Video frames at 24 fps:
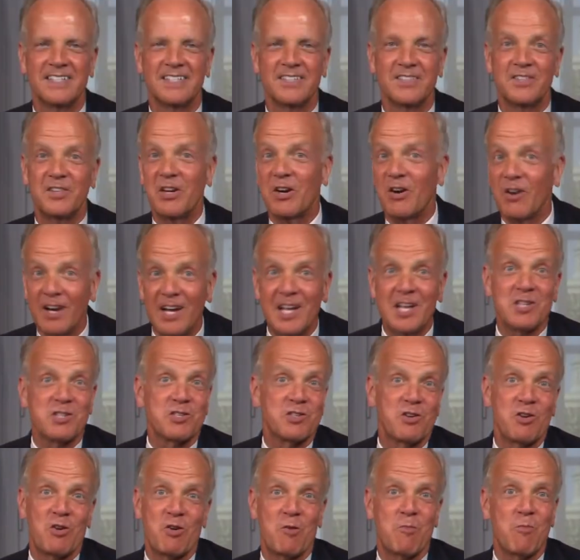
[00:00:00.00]
There is
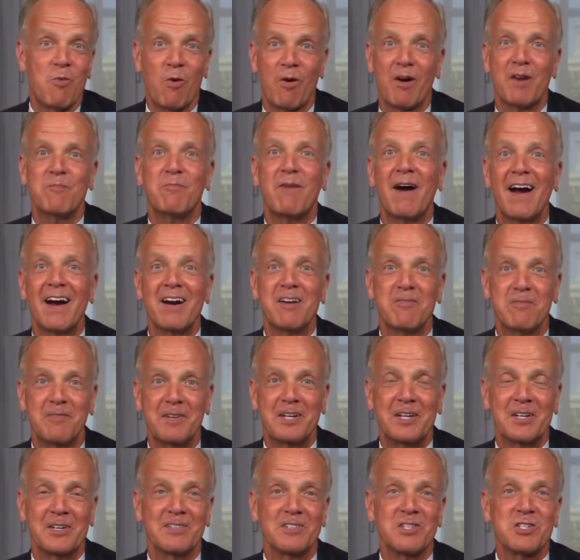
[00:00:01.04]
no more admired
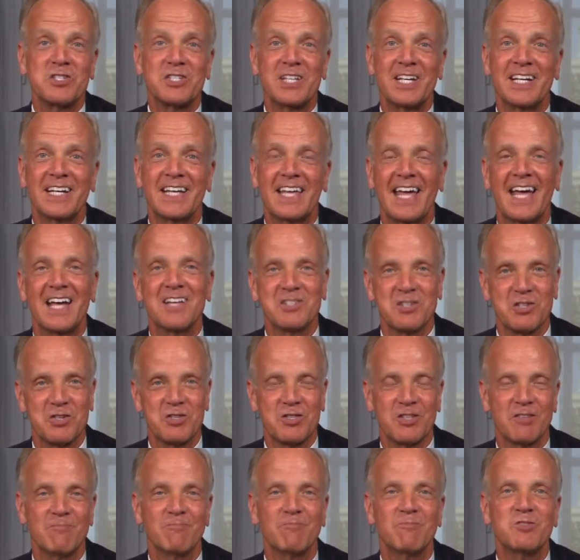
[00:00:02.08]
figure in the state of Kansas
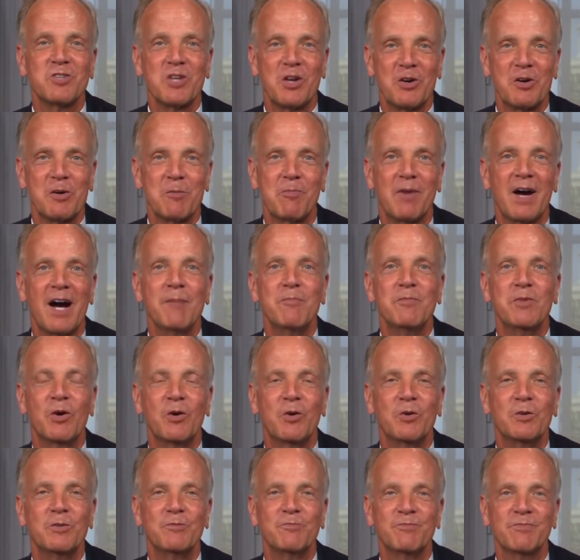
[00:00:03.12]
than Senator Bob
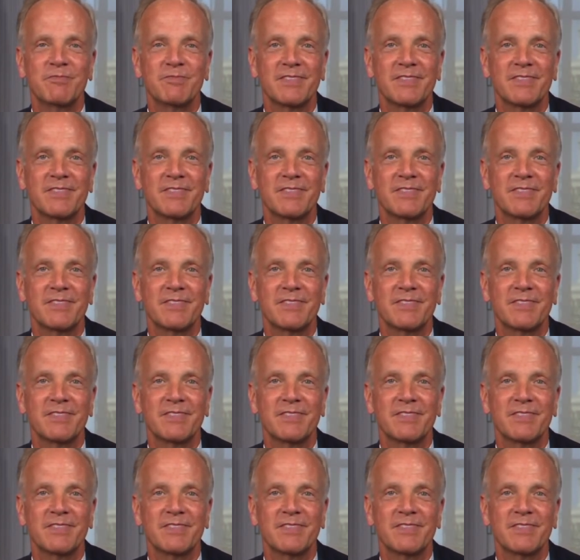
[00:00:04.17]
Dole.